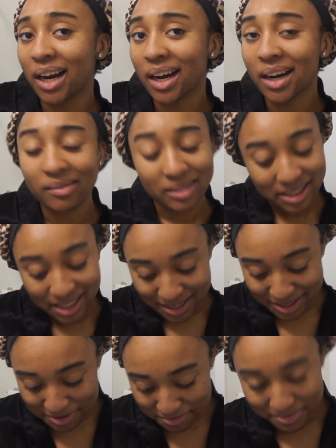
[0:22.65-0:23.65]
What's
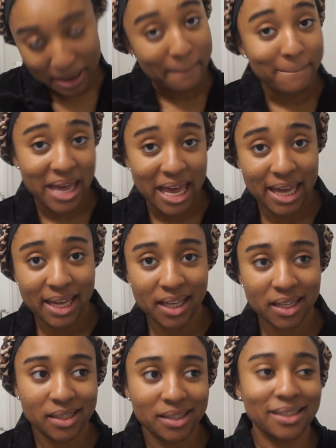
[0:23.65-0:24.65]
up? I'm back.
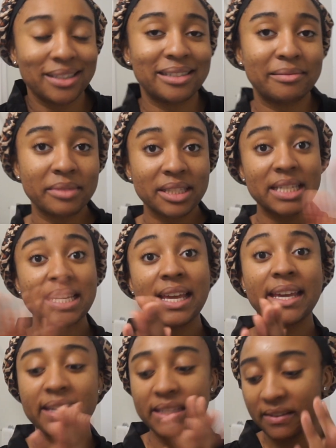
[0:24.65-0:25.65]

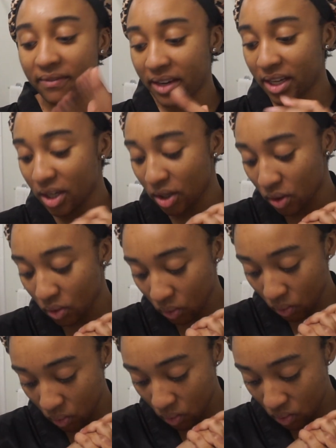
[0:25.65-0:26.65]
Today's
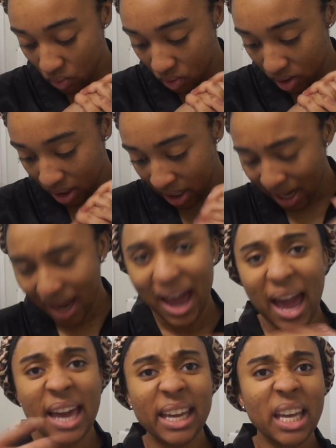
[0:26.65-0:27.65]
video,
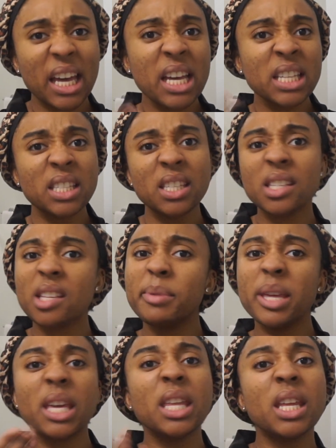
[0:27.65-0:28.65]
I guess, is the
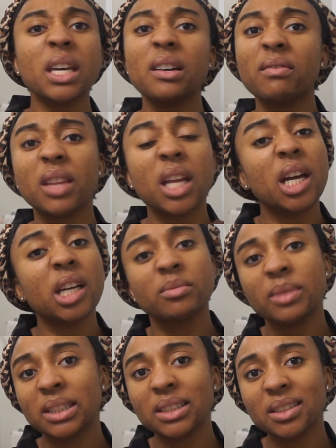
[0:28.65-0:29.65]
beginning of
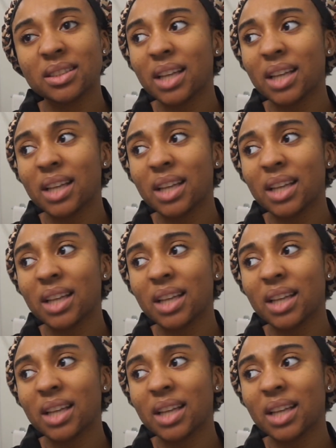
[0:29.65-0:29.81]
Vlogmas.